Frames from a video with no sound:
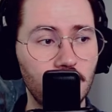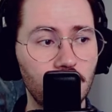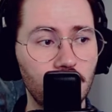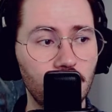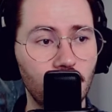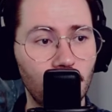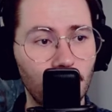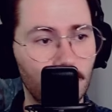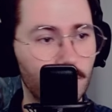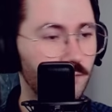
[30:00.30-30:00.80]

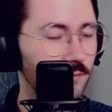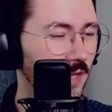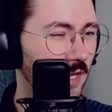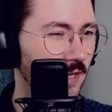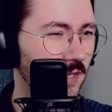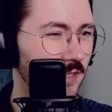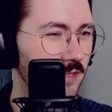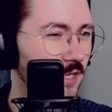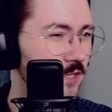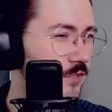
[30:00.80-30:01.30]
or like
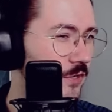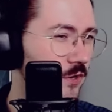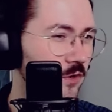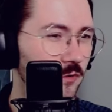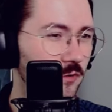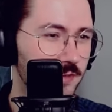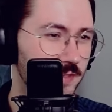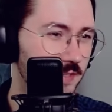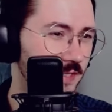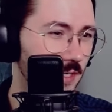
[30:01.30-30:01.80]
a treasure
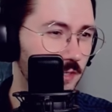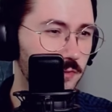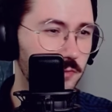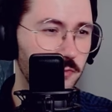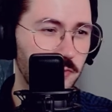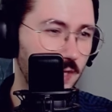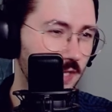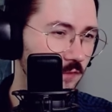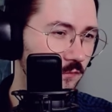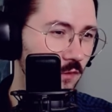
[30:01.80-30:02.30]
or skeleton you
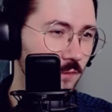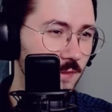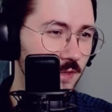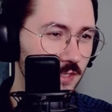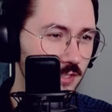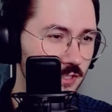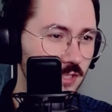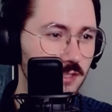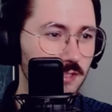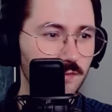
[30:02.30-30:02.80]
get from
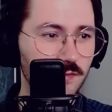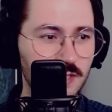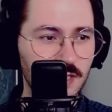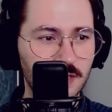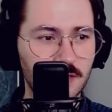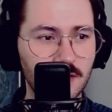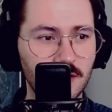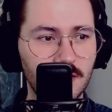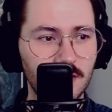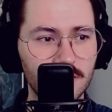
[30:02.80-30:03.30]
initiative
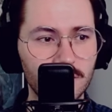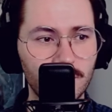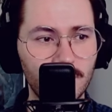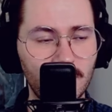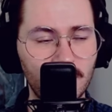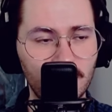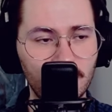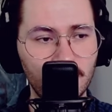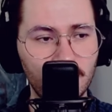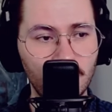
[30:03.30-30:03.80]
technically as
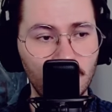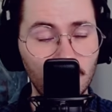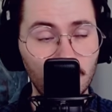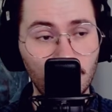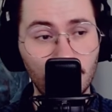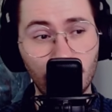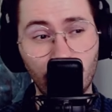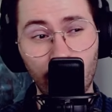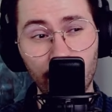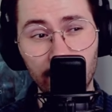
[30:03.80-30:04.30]
well,
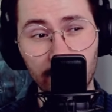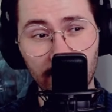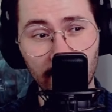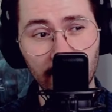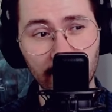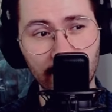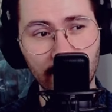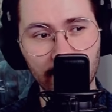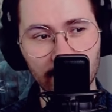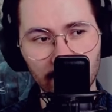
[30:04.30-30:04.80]
or Visionary
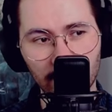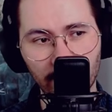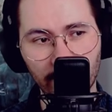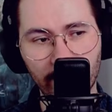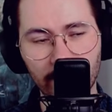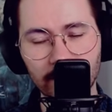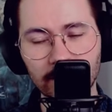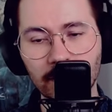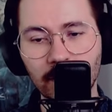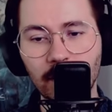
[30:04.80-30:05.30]
Dance
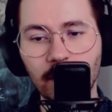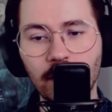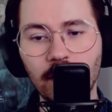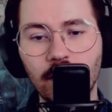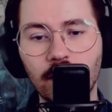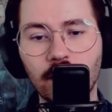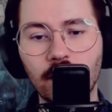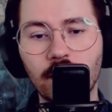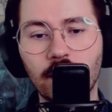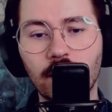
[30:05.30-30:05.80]
tokens.
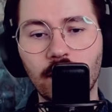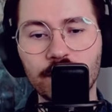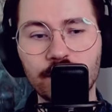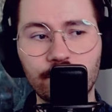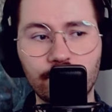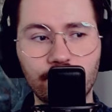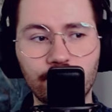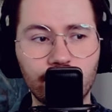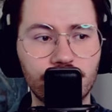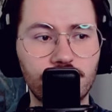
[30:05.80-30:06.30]
But
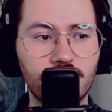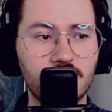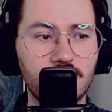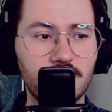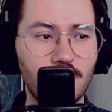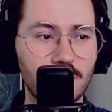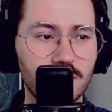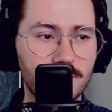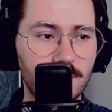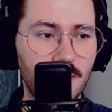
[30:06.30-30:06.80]
for the
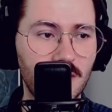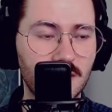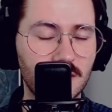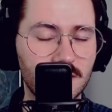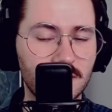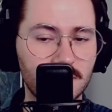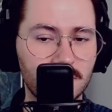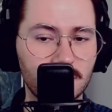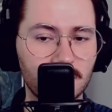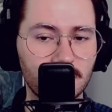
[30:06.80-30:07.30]
most
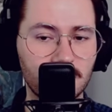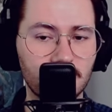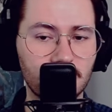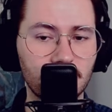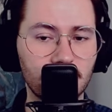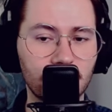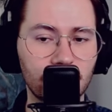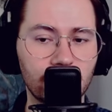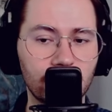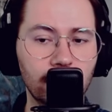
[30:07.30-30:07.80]
part,
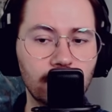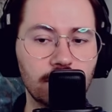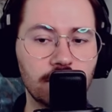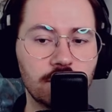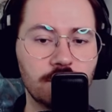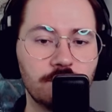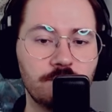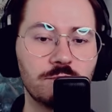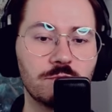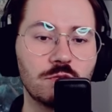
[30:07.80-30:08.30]

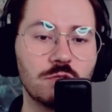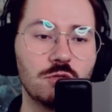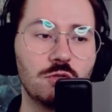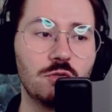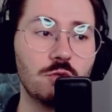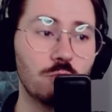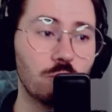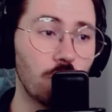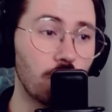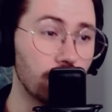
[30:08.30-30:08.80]

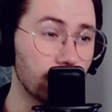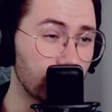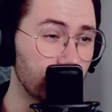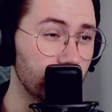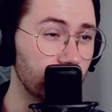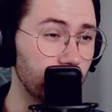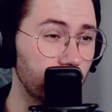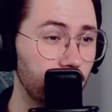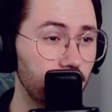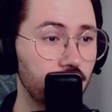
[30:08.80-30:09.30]
you won't
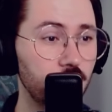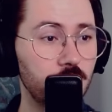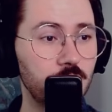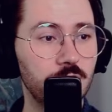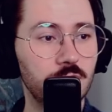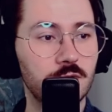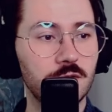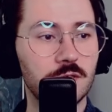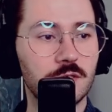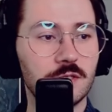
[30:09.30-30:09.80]

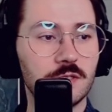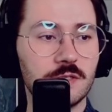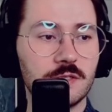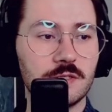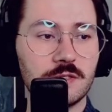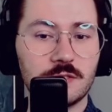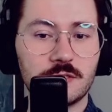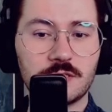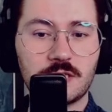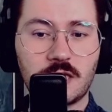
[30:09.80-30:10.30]
really
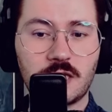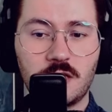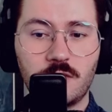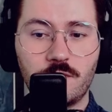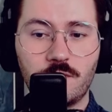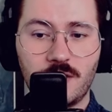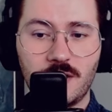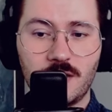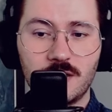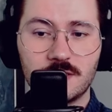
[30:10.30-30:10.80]

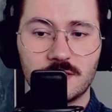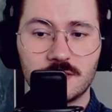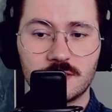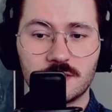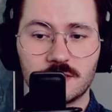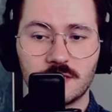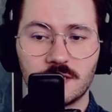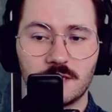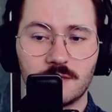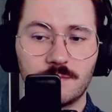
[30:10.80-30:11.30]

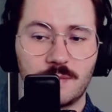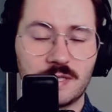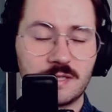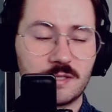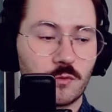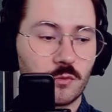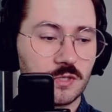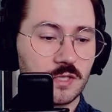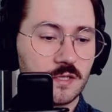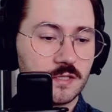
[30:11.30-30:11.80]
sacrifice Bender
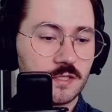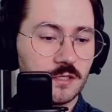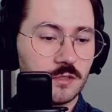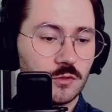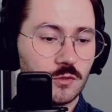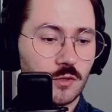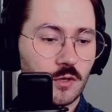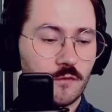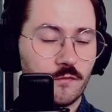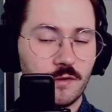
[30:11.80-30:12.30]
Water Skin
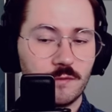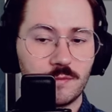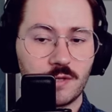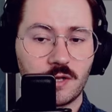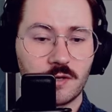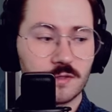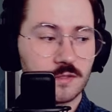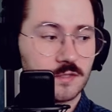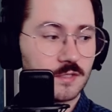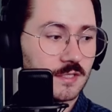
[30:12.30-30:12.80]
too often
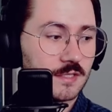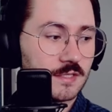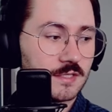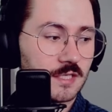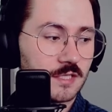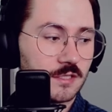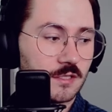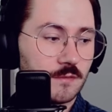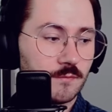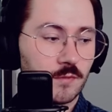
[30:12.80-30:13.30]
because it's
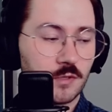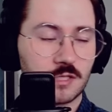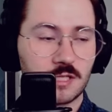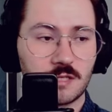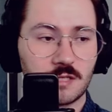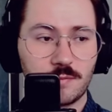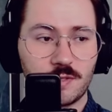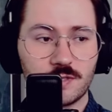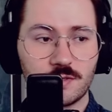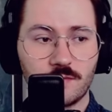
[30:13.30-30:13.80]
such an
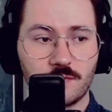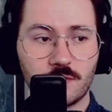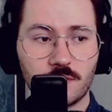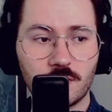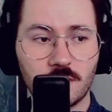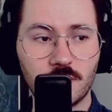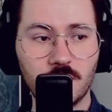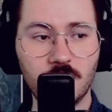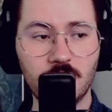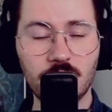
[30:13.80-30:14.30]
important piece of your
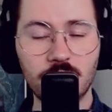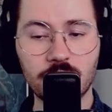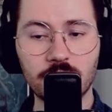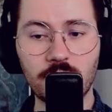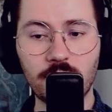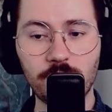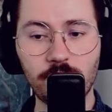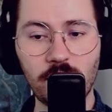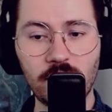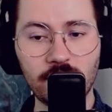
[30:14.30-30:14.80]

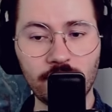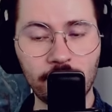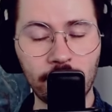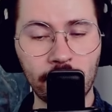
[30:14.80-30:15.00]
game plan.